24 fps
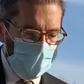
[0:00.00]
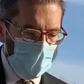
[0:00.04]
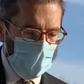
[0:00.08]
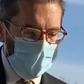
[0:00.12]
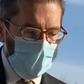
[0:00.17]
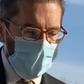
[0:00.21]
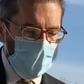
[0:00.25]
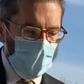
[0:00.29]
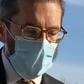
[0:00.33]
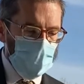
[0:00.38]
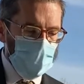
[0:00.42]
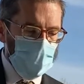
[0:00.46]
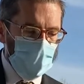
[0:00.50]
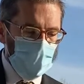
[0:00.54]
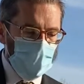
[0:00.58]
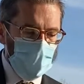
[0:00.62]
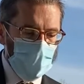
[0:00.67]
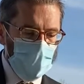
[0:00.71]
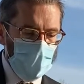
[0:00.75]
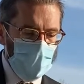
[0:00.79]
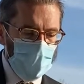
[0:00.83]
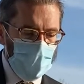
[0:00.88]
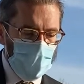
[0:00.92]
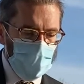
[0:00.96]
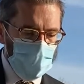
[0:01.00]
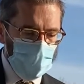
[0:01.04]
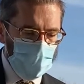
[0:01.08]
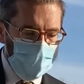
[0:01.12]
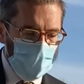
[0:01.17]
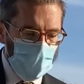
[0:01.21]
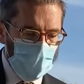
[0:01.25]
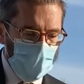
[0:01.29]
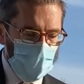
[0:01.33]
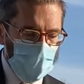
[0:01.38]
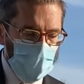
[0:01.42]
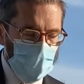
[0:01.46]
And he shall redeem Israel
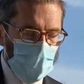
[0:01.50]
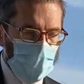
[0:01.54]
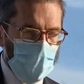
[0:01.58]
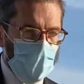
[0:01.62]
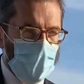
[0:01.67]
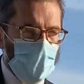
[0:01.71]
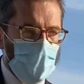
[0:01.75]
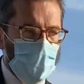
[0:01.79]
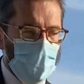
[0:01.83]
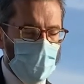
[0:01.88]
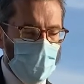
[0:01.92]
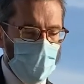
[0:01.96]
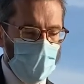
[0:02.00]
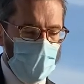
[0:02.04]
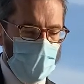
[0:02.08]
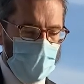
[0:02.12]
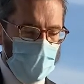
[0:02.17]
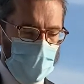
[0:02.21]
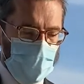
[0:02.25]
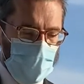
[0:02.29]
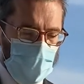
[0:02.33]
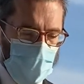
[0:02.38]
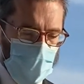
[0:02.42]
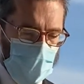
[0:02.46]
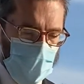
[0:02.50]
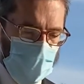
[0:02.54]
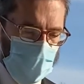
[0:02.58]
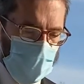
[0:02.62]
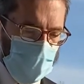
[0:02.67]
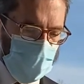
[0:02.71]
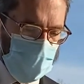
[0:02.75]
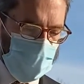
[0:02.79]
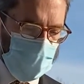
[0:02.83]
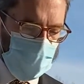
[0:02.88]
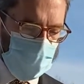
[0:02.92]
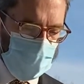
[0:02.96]
from all of their
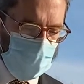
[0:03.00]
difficulties.